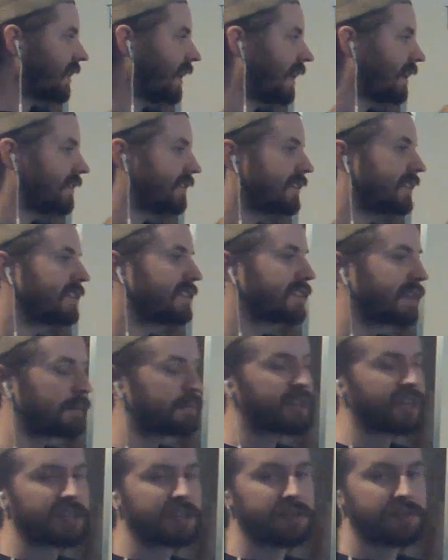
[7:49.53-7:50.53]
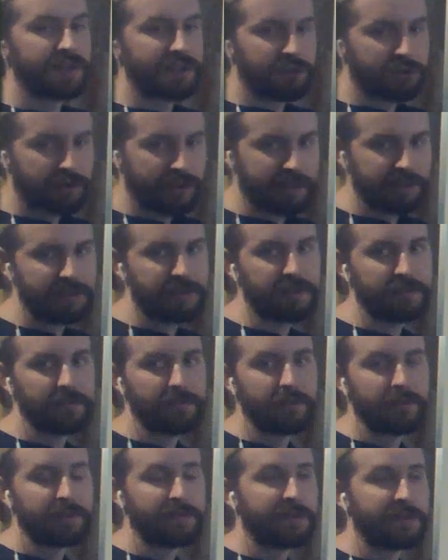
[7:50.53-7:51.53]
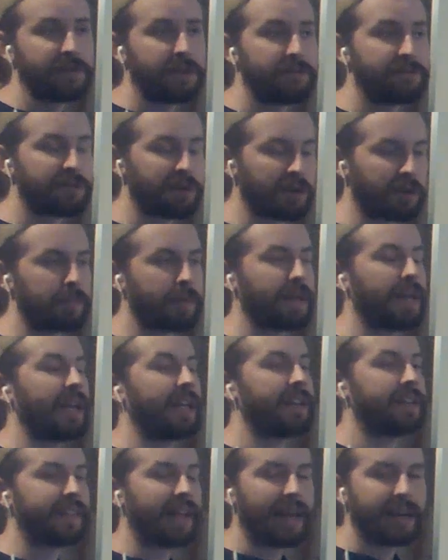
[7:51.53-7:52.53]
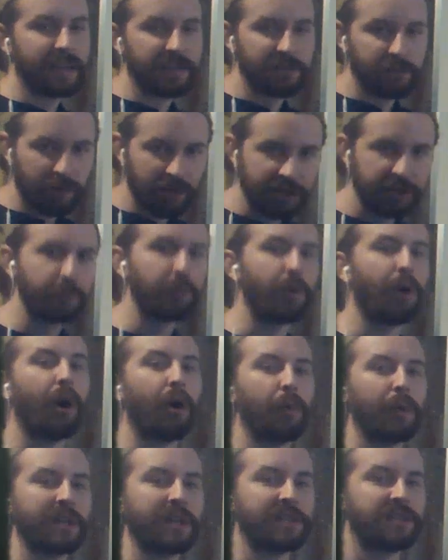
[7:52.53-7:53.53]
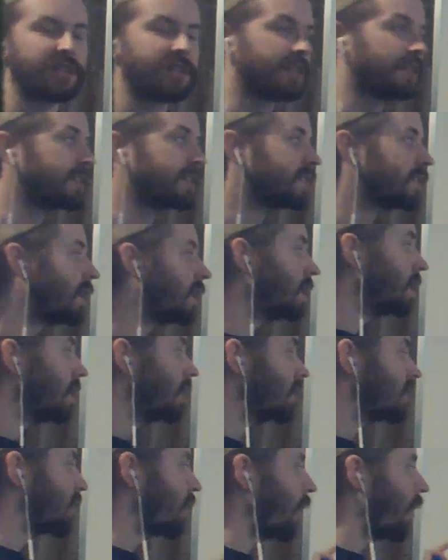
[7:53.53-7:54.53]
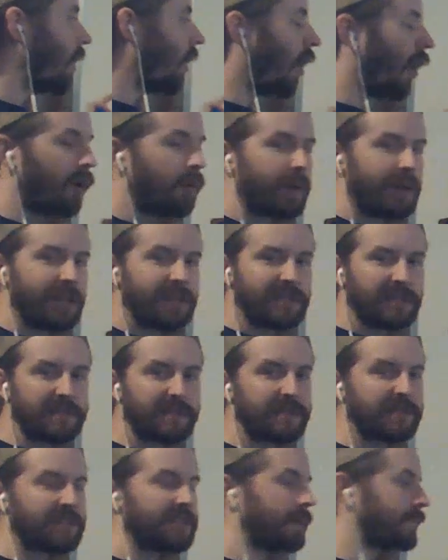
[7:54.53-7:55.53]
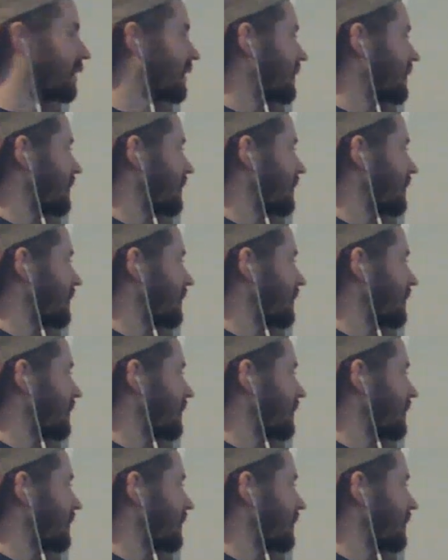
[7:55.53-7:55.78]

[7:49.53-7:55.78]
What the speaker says: as the subject of a transitive verb, and that is where you will always see this. So always is the subject